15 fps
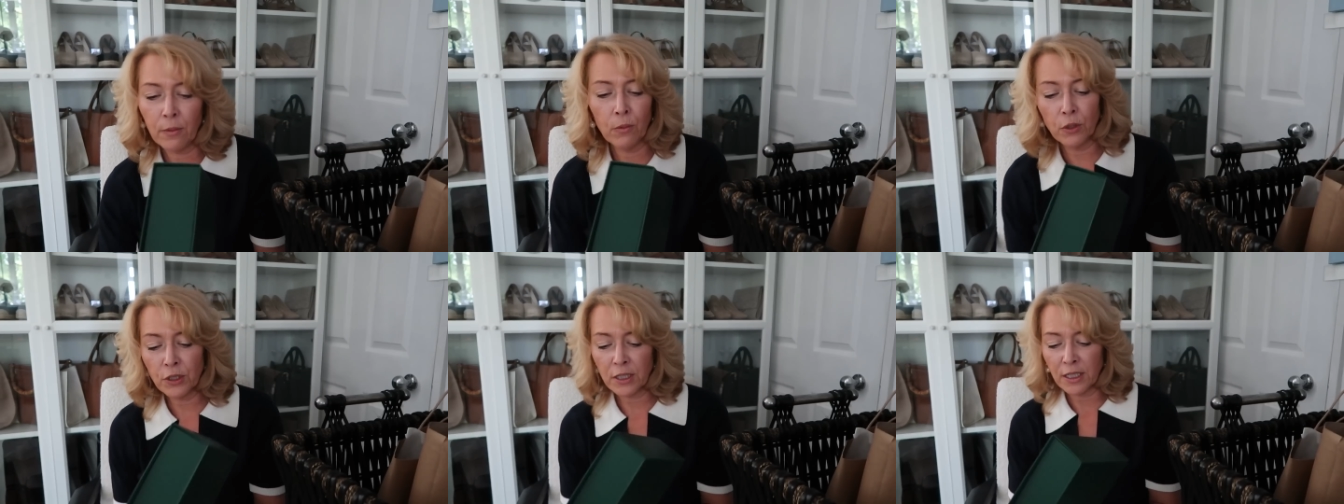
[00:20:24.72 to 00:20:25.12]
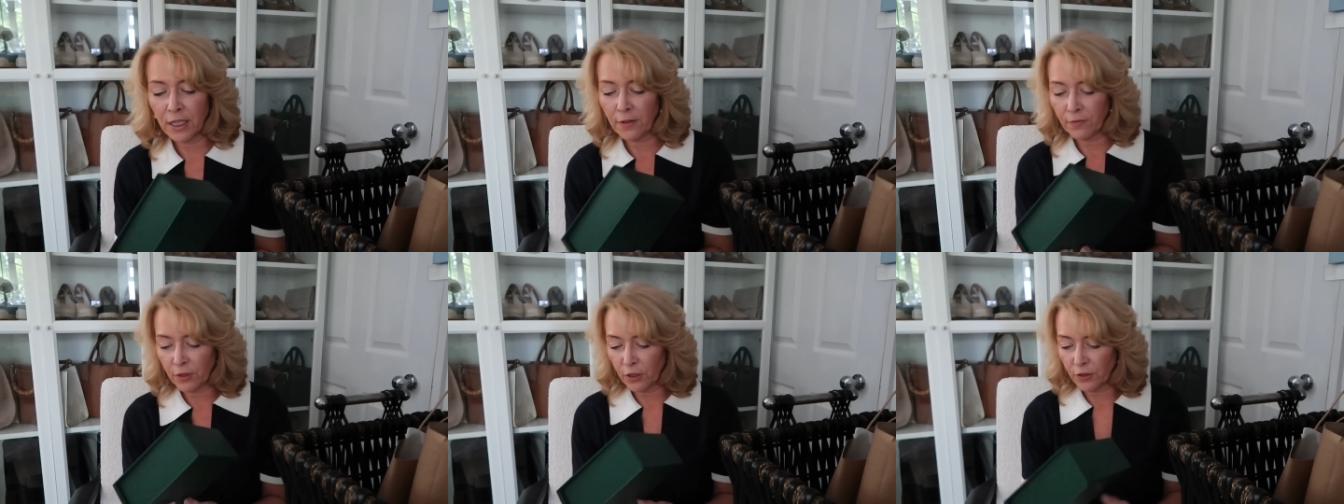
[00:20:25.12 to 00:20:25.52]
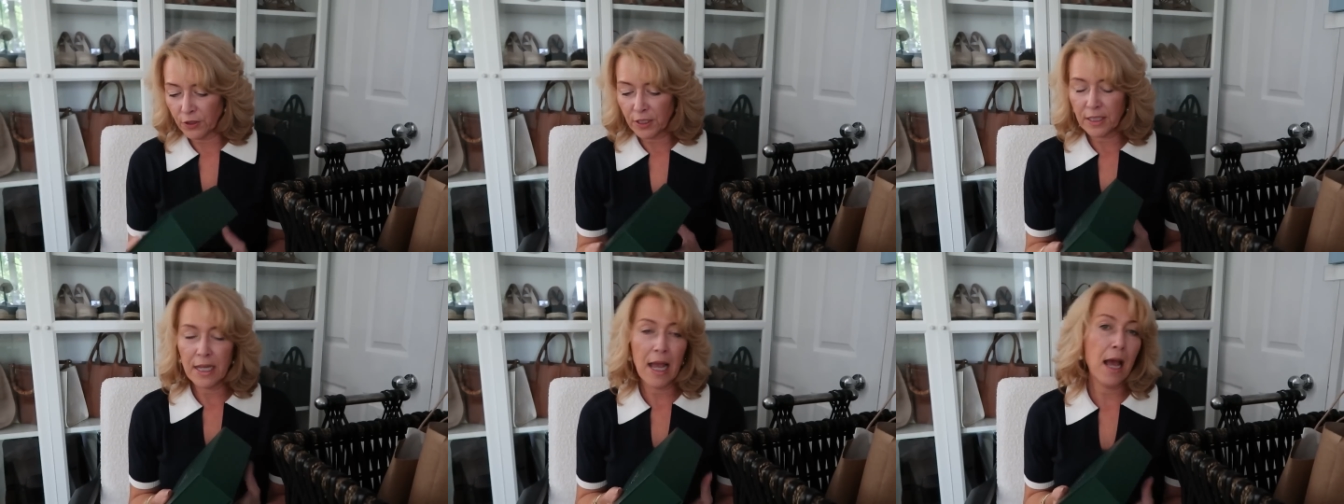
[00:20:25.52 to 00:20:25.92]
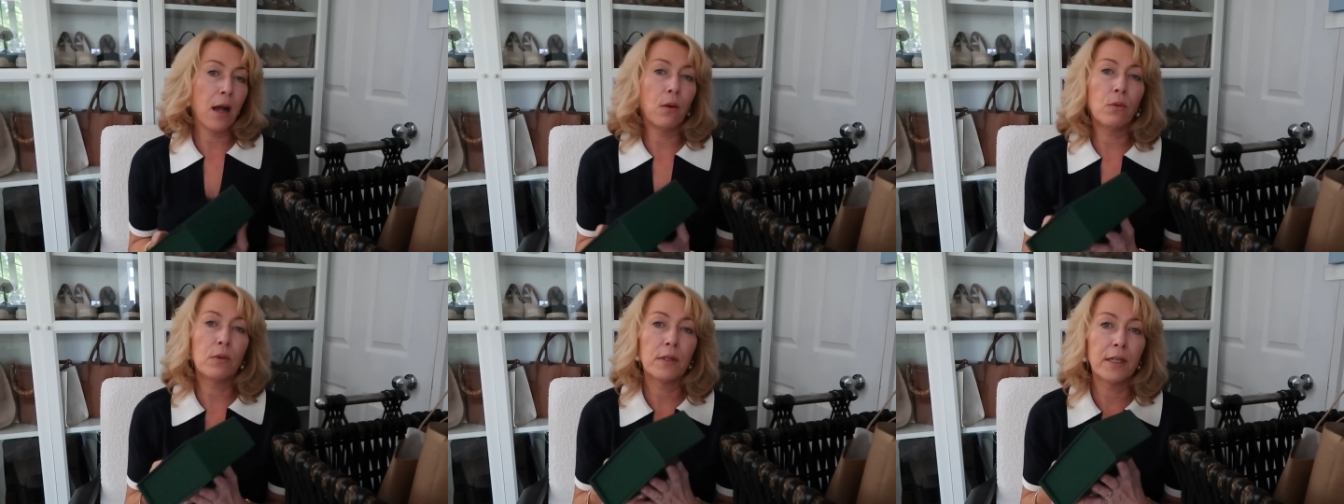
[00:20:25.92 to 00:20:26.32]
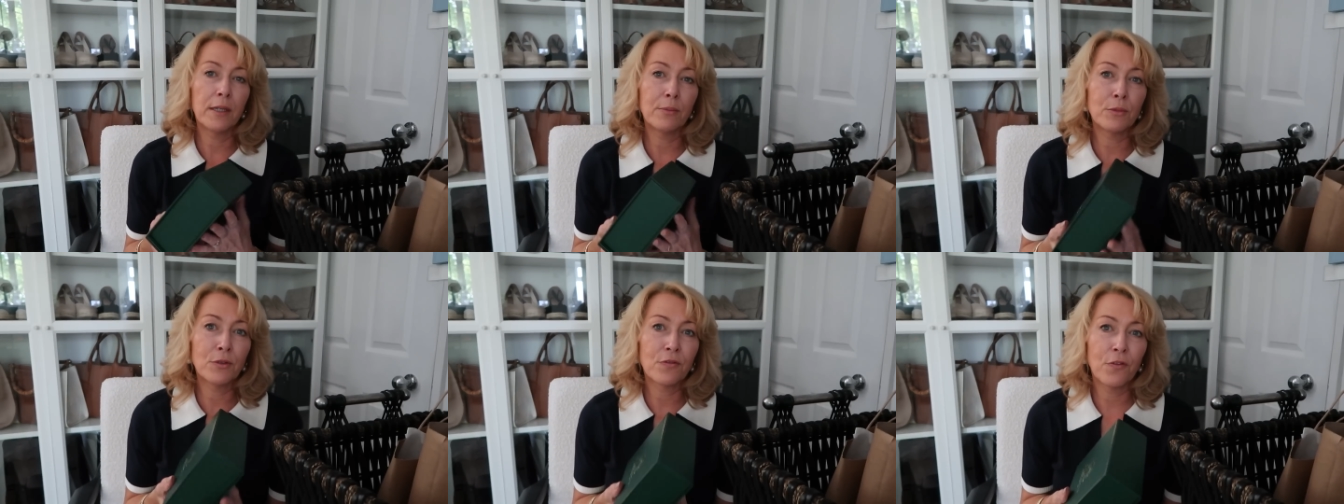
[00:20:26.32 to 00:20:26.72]
it wasn't even on sale,
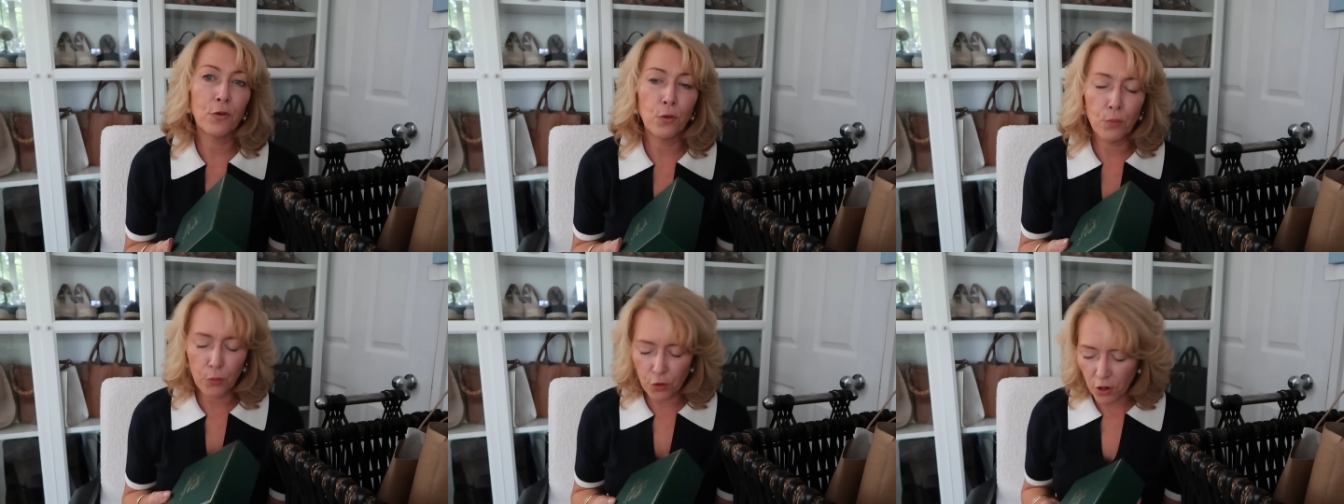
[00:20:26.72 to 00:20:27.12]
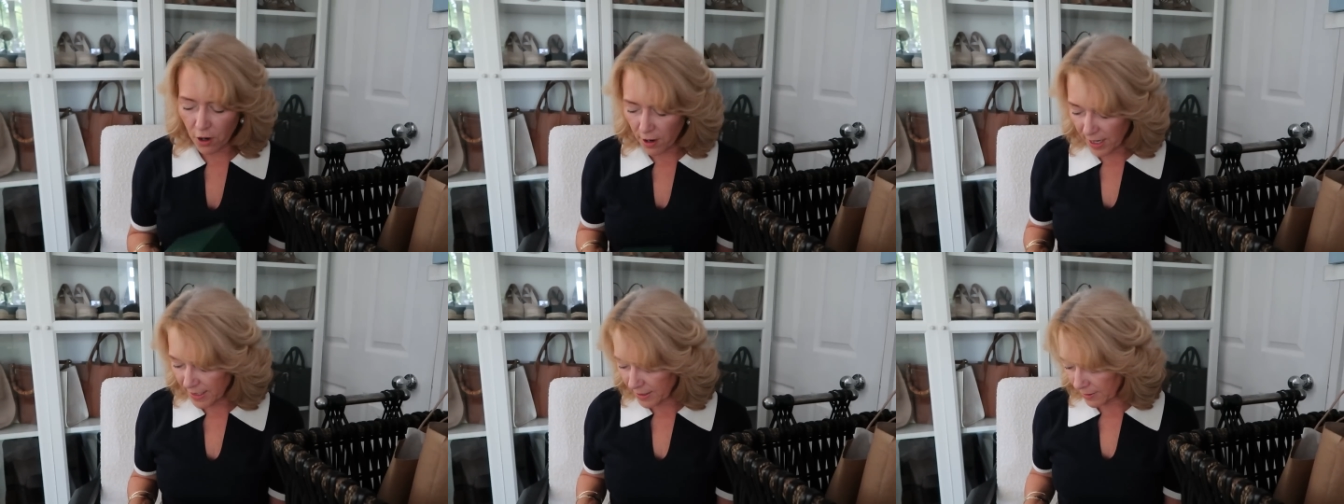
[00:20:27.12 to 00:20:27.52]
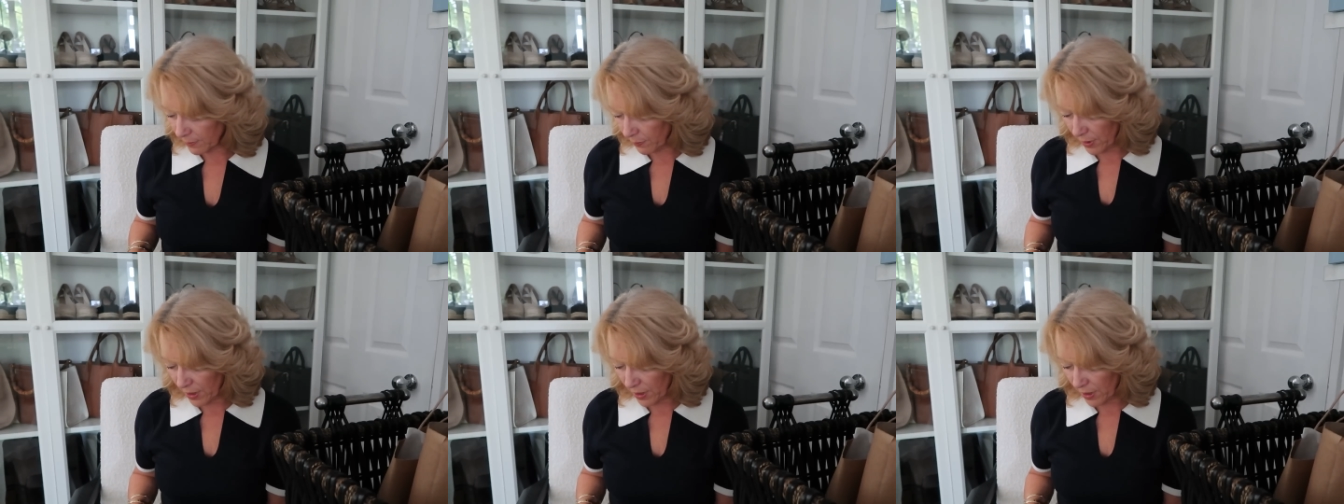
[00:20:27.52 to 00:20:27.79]
it was full price,